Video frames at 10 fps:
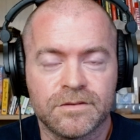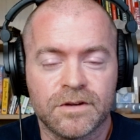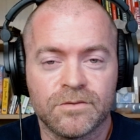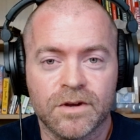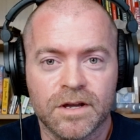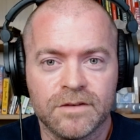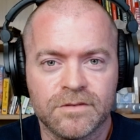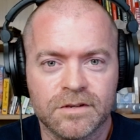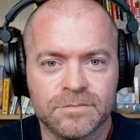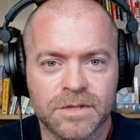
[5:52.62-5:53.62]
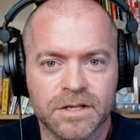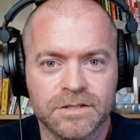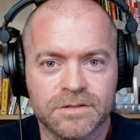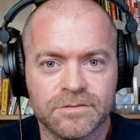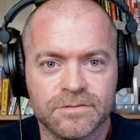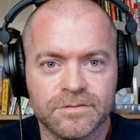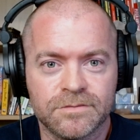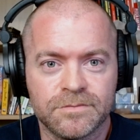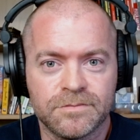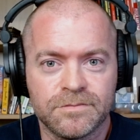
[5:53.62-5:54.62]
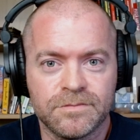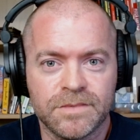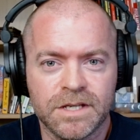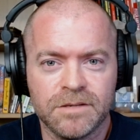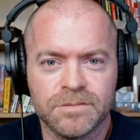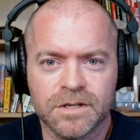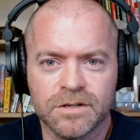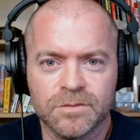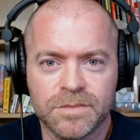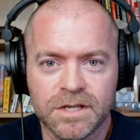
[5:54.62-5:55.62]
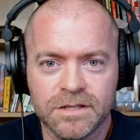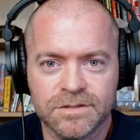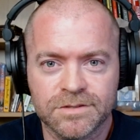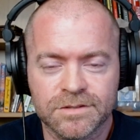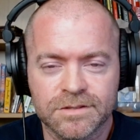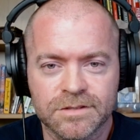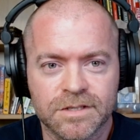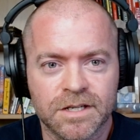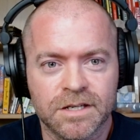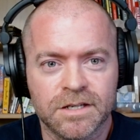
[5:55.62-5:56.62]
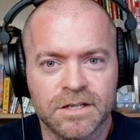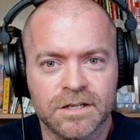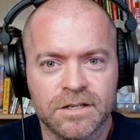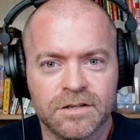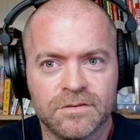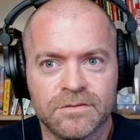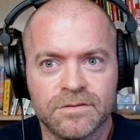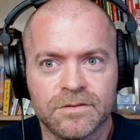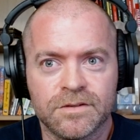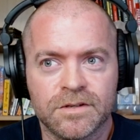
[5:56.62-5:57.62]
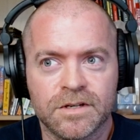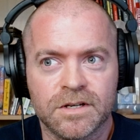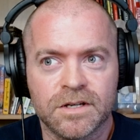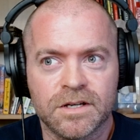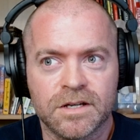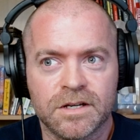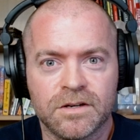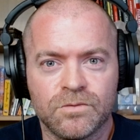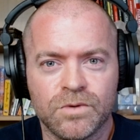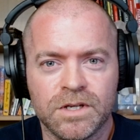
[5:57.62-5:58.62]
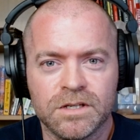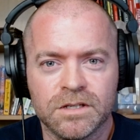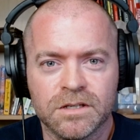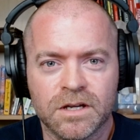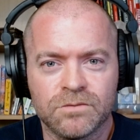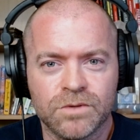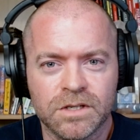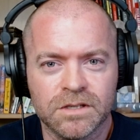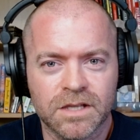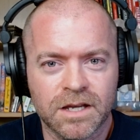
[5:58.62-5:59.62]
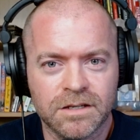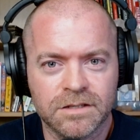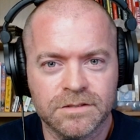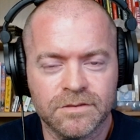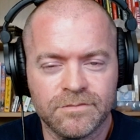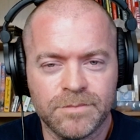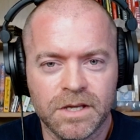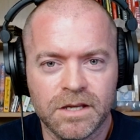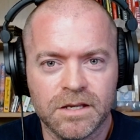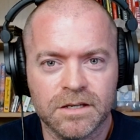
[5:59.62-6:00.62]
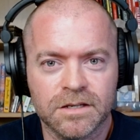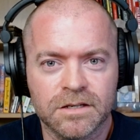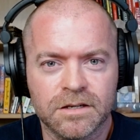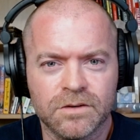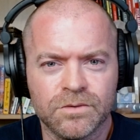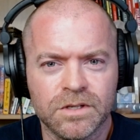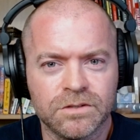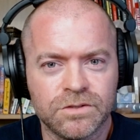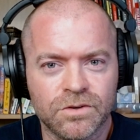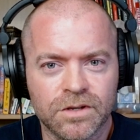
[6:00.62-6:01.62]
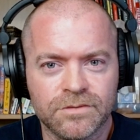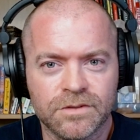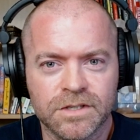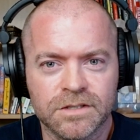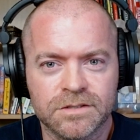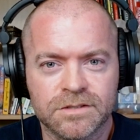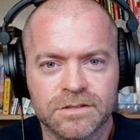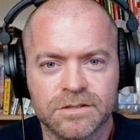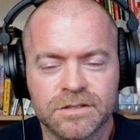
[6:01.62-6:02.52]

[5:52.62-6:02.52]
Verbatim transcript: arrived at a place of deep inner peace, of real a real lightness of being, a real joyfulness,